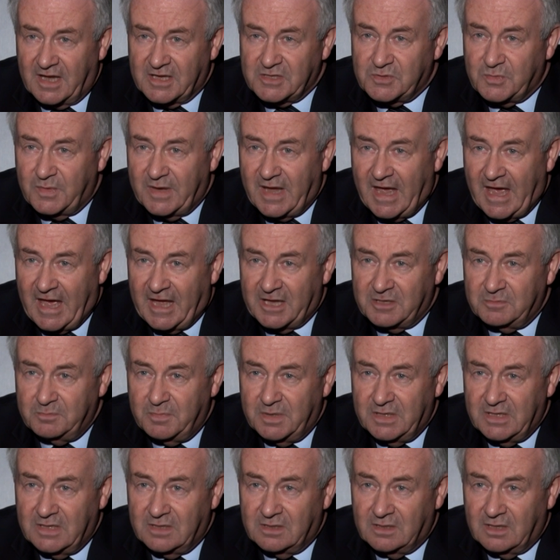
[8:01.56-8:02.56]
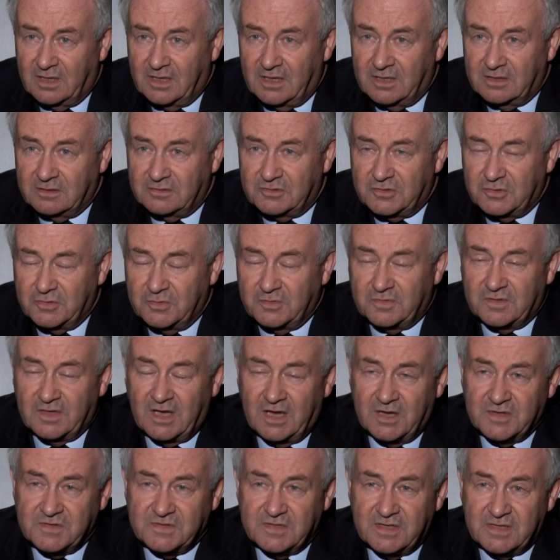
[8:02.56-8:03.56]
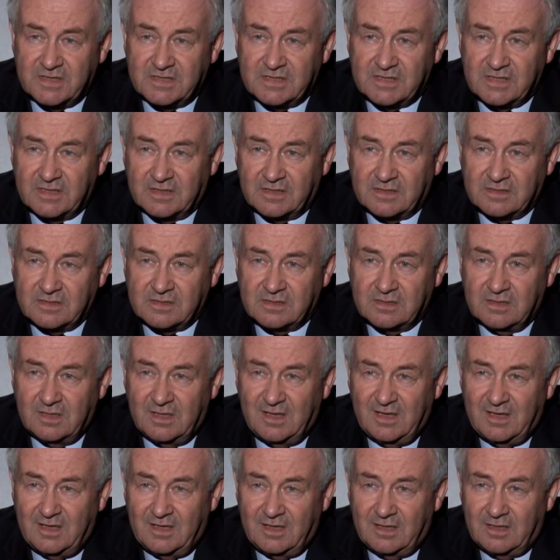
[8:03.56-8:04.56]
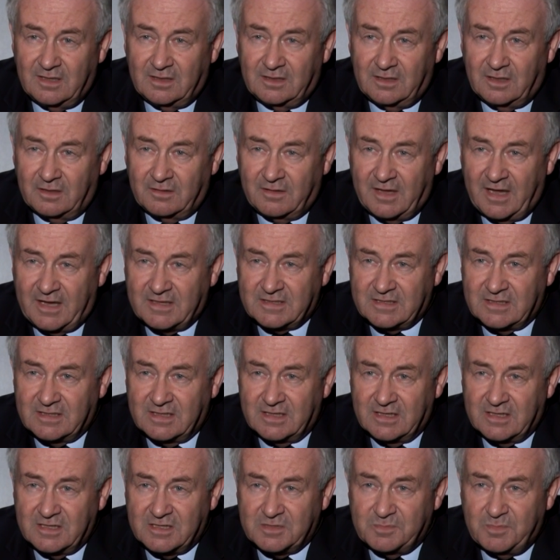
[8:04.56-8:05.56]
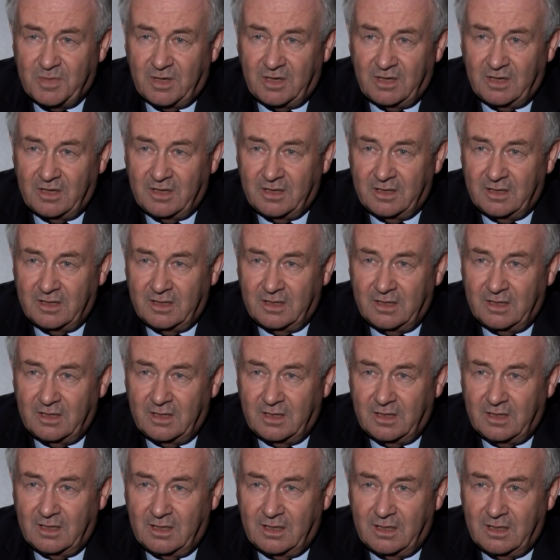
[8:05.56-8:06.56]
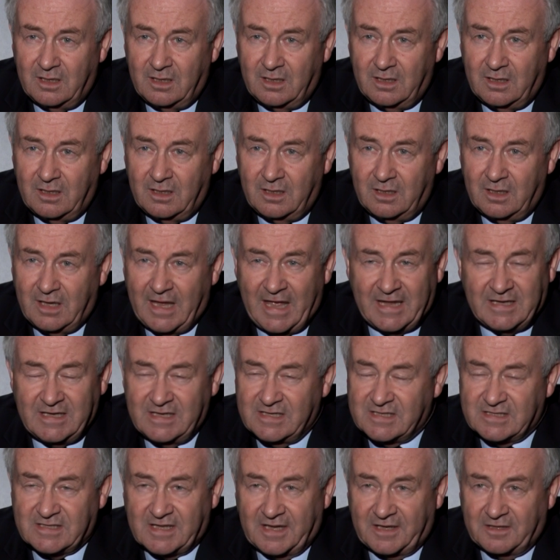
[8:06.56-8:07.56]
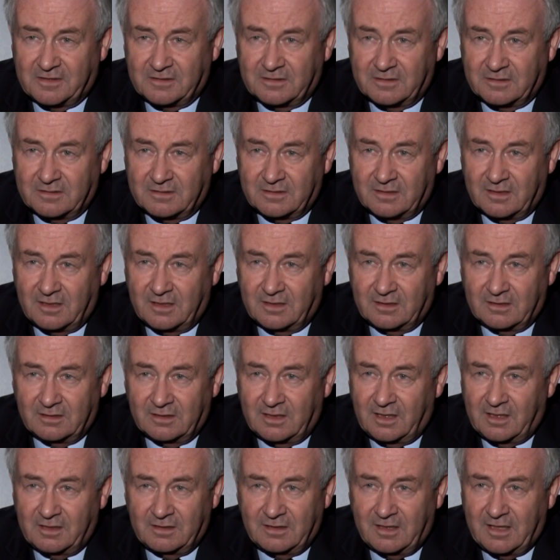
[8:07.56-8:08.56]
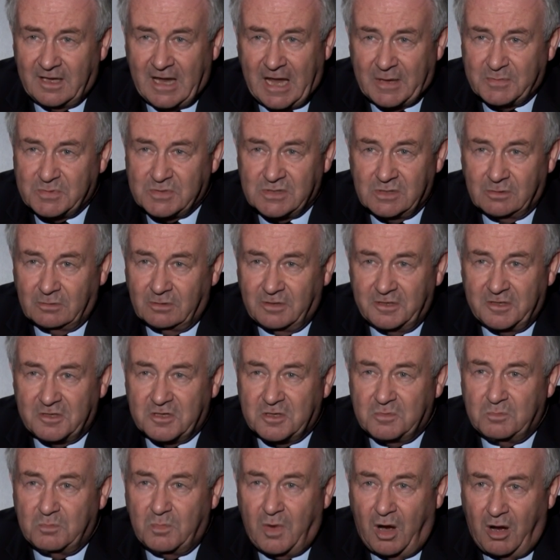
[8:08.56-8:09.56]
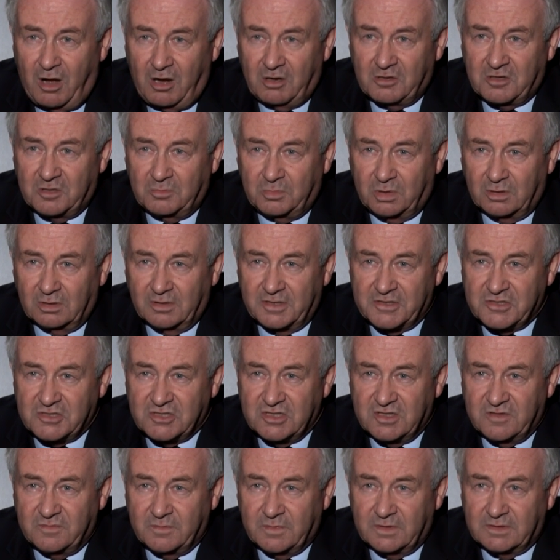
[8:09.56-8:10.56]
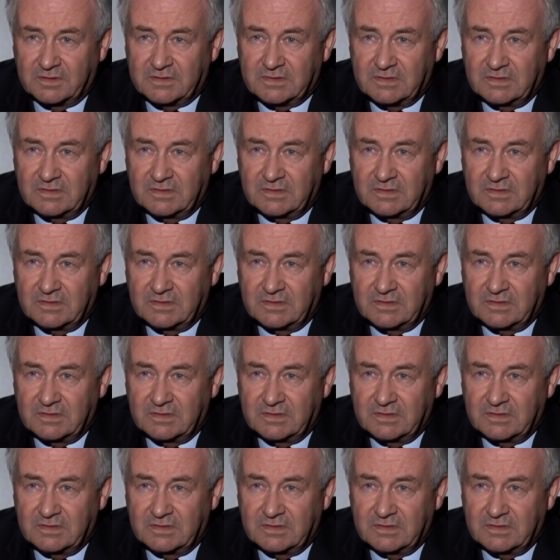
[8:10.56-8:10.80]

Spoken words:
as we had been in 2006. Now that is, by any standard, an absolutely remarkable achievement.